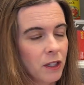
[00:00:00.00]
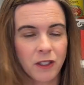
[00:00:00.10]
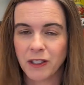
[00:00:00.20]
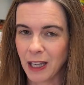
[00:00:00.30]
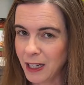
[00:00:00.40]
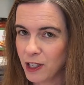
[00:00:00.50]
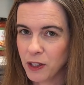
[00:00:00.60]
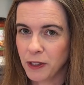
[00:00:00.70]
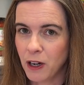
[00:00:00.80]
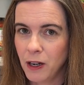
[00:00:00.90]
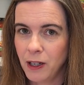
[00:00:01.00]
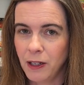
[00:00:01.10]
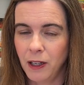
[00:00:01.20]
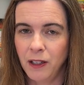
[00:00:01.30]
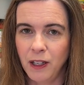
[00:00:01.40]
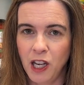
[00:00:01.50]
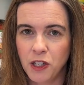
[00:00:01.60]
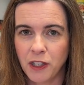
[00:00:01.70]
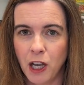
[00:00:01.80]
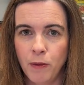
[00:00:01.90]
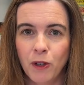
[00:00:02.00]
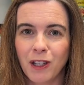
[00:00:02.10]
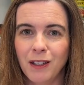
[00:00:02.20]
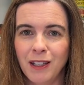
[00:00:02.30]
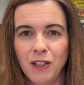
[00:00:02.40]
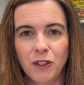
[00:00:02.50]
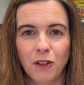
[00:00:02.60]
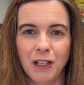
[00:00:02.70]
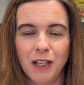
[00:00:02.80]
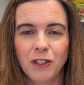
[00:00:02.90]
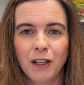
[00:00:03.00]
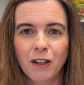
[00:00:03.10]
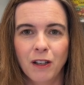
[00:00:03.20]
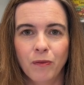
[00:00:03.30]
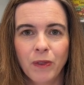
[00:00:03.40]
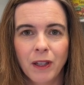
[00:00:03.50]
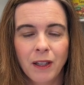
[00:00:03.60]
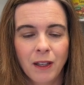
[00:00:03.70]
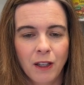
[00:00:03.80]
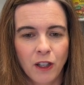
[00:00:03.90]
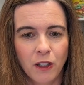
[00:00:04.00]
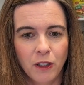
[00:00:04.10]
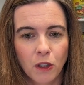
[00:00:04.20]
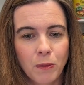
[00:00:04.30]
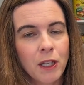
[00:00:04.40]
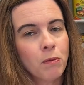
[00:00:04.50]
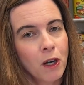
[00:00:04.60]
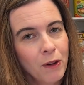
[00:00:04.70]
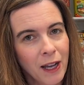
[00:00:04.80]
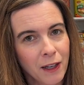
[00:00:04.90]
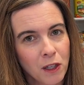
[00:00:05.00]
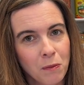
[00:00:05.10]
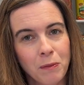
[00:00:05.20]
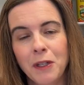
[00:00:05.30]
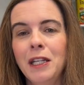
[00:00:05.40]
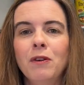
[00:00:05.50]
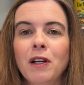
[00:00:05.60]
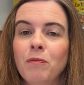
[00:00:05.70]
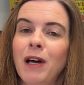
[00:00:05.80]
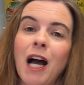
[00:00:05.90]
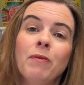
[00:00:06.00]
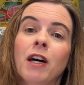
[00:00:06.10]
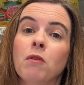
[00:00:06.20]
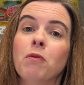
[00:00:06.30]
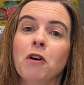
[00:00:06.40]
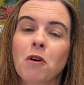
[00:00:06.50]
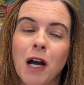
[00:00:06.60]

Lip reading: You just got to get started, and each time it'll get easier and easier, and you'll be a pro at it. But anyway, but I'm not a pro.